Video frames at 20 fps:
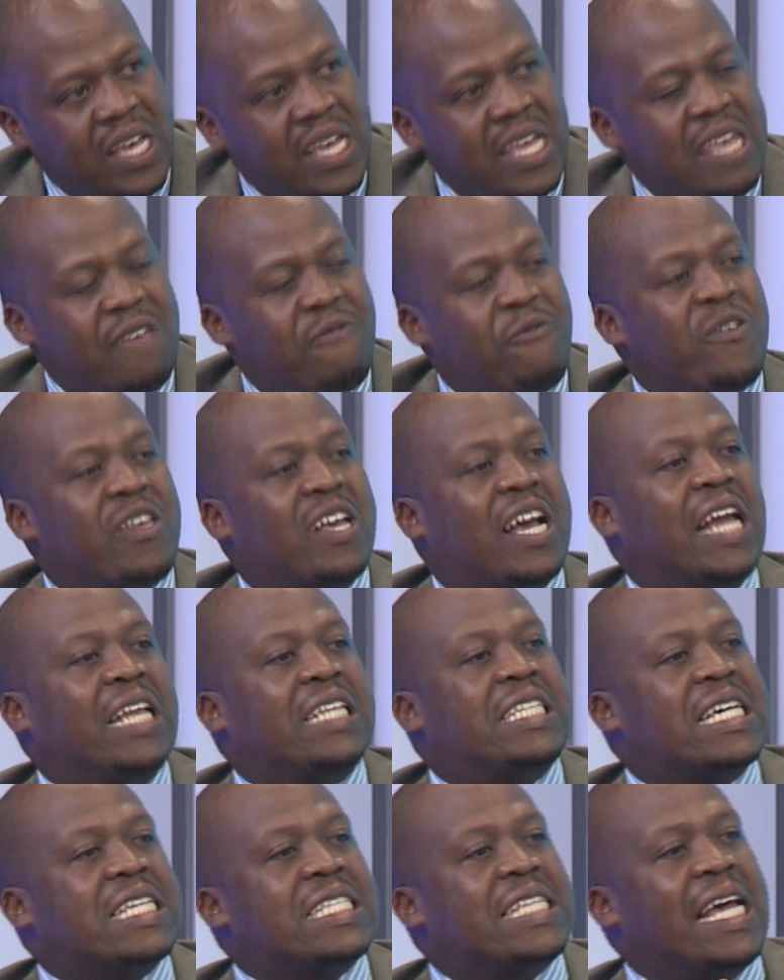if he can
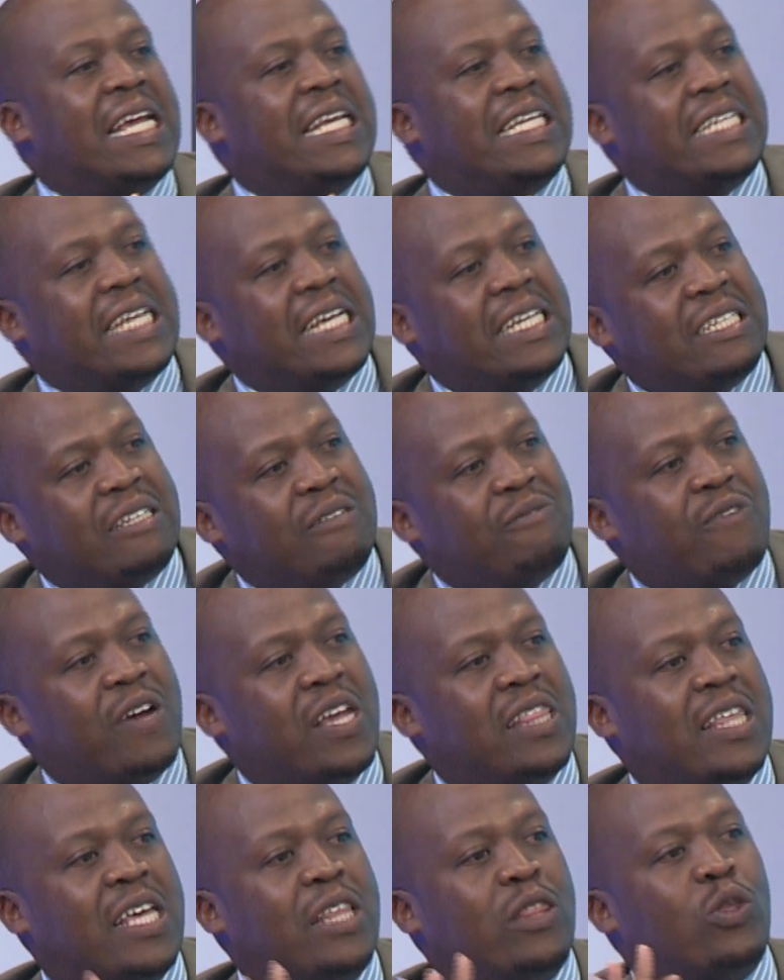just identify
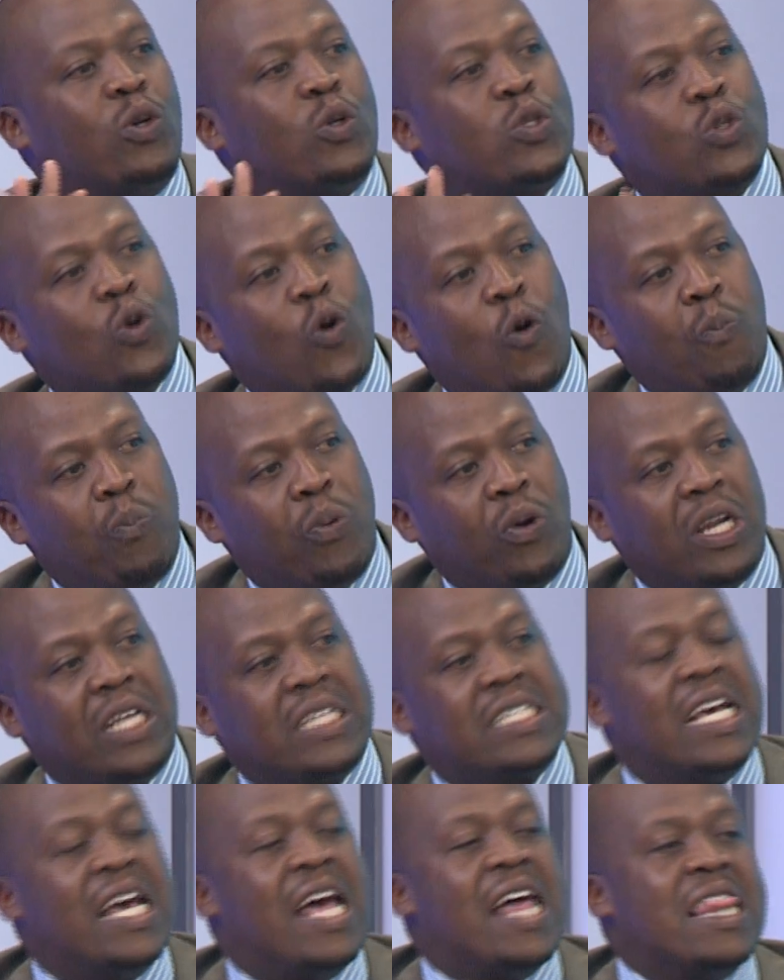then those
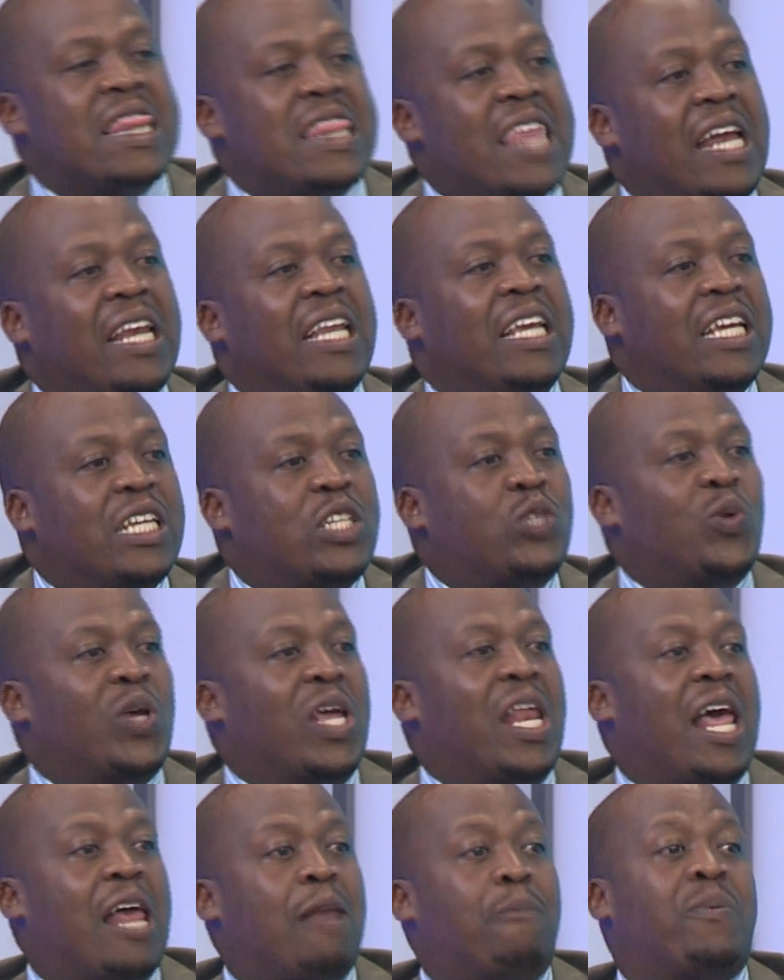components, then it will
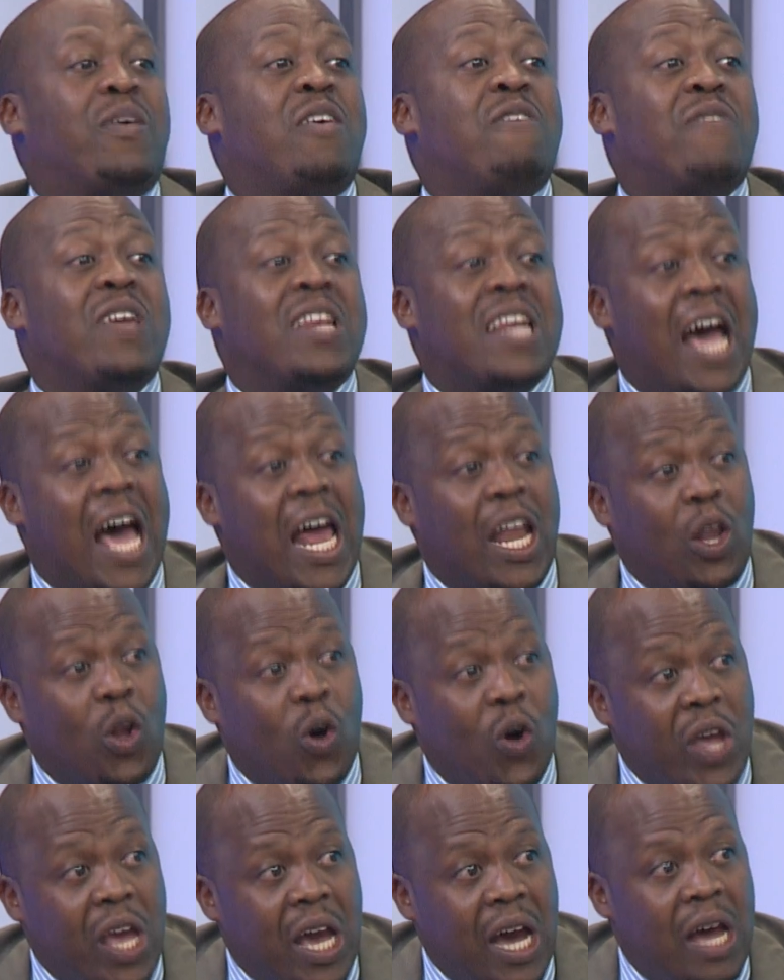help even a
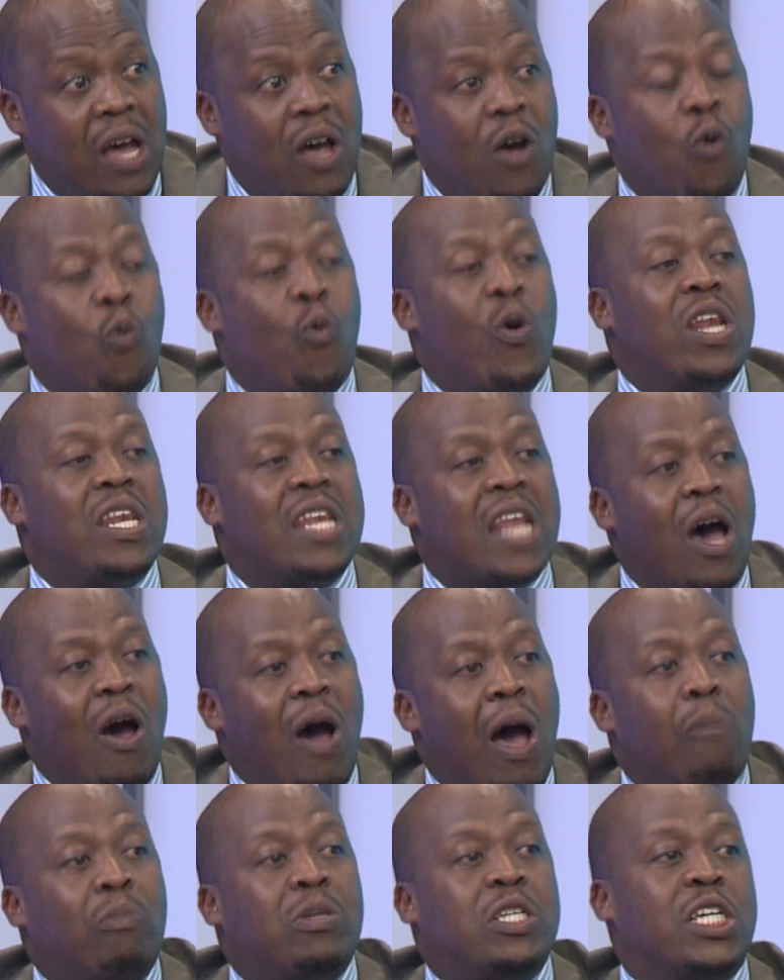lawyer when now
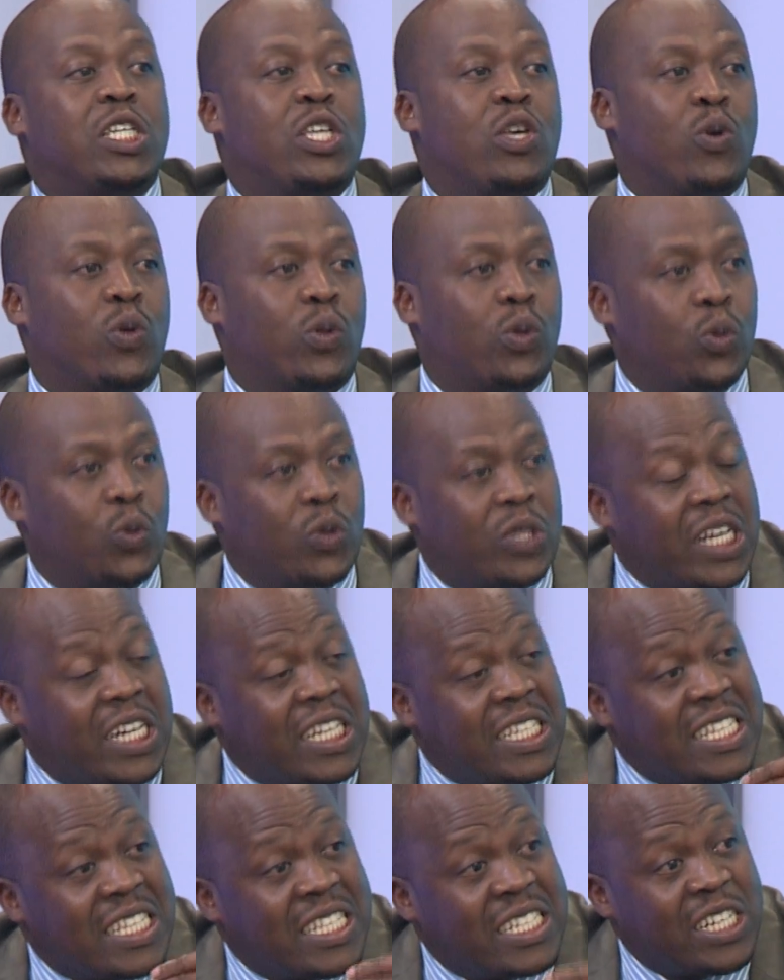I'm taking through the
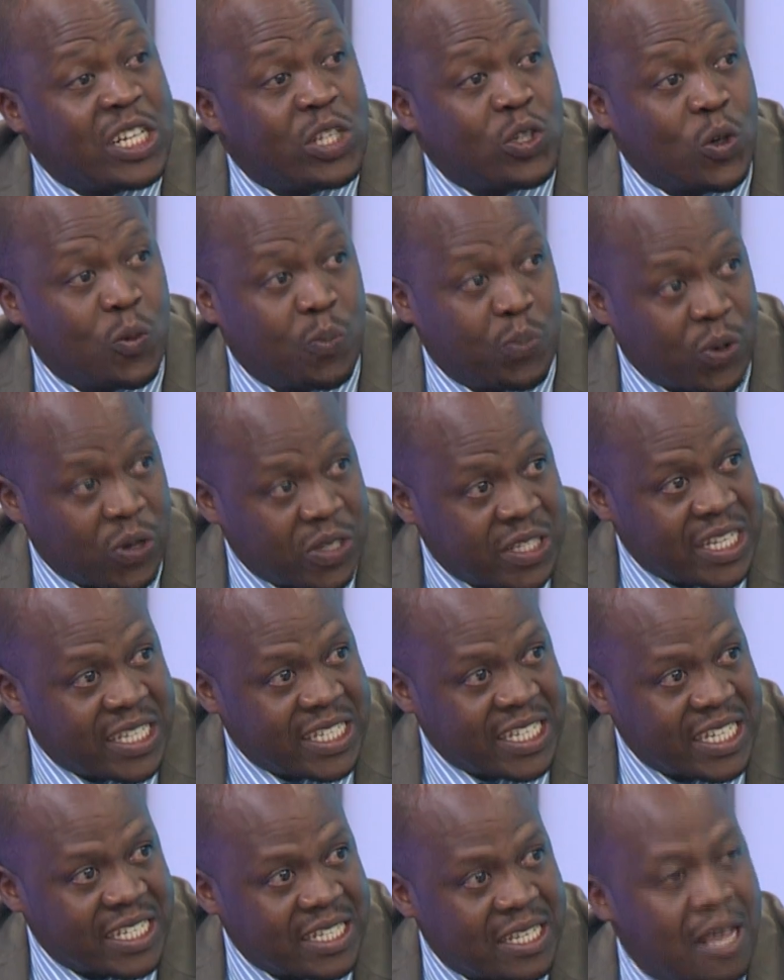registration
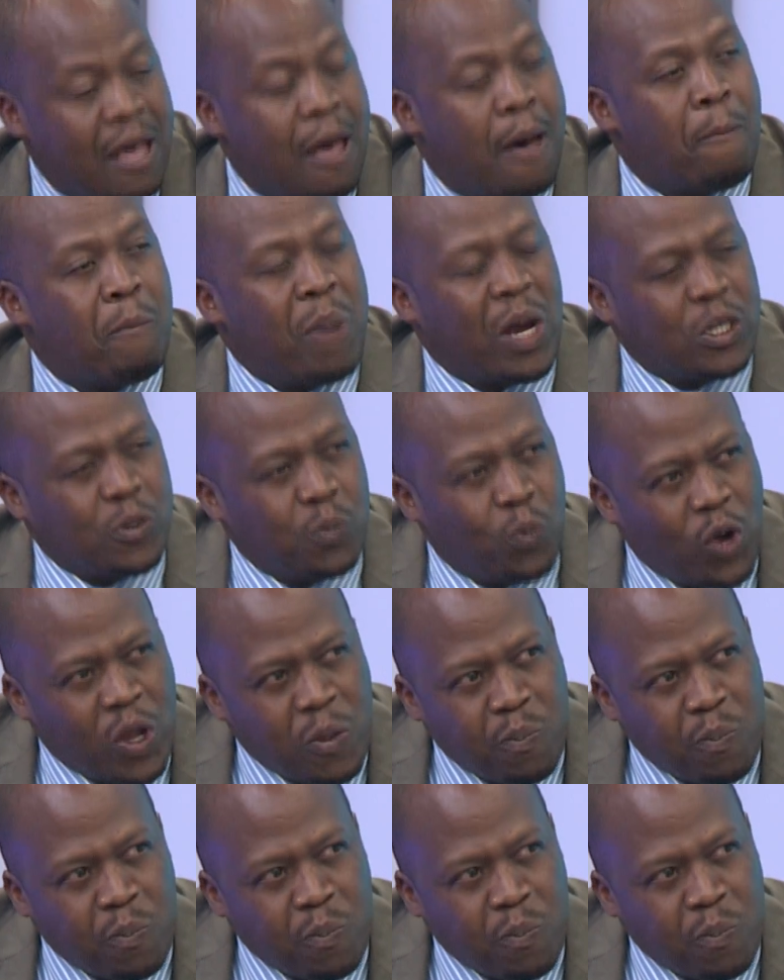processes. But more